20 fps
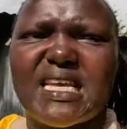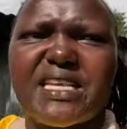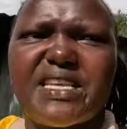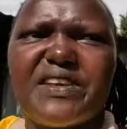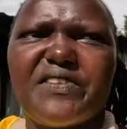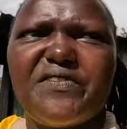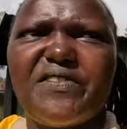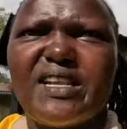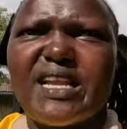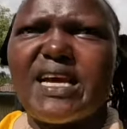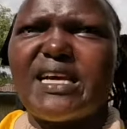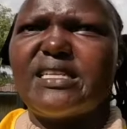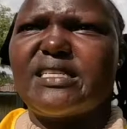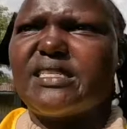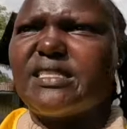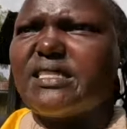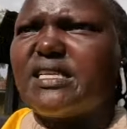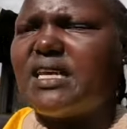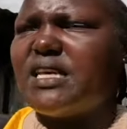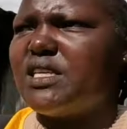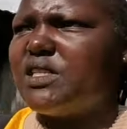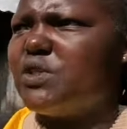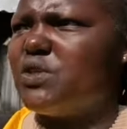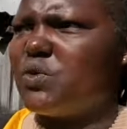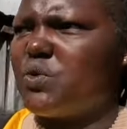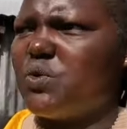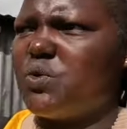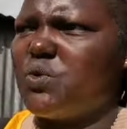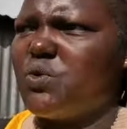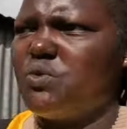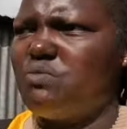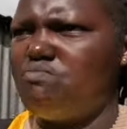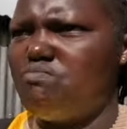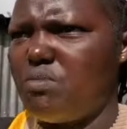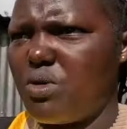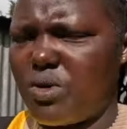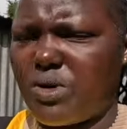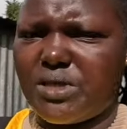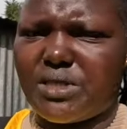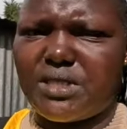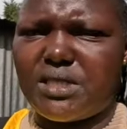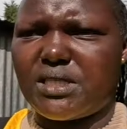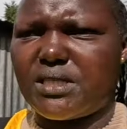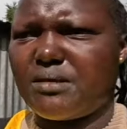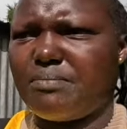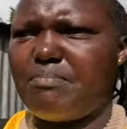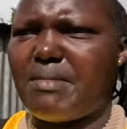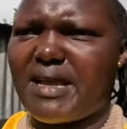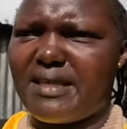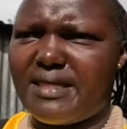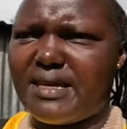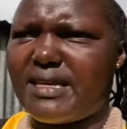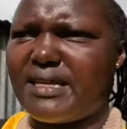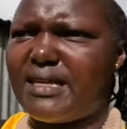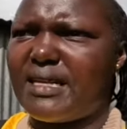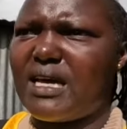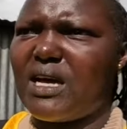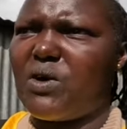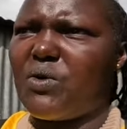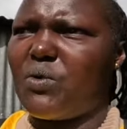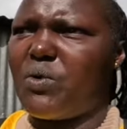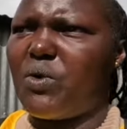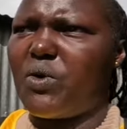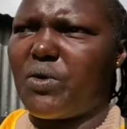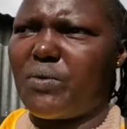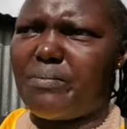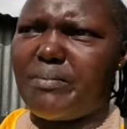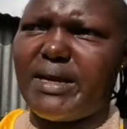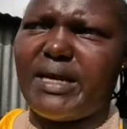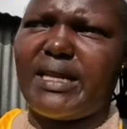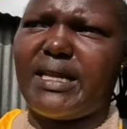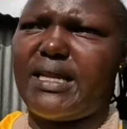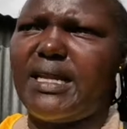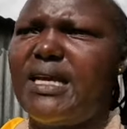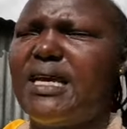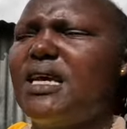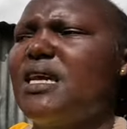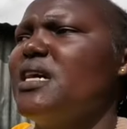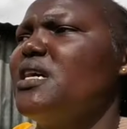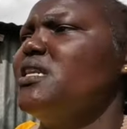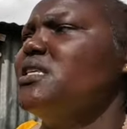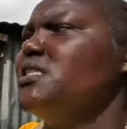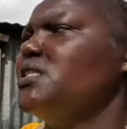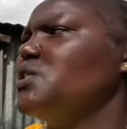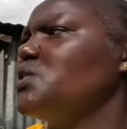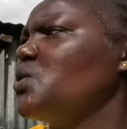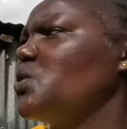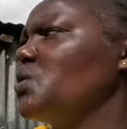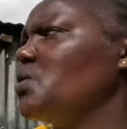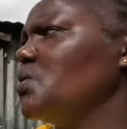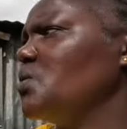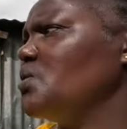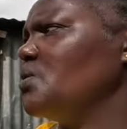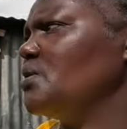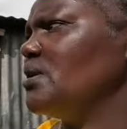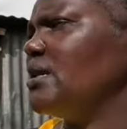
give lands to boys by then now, or men. So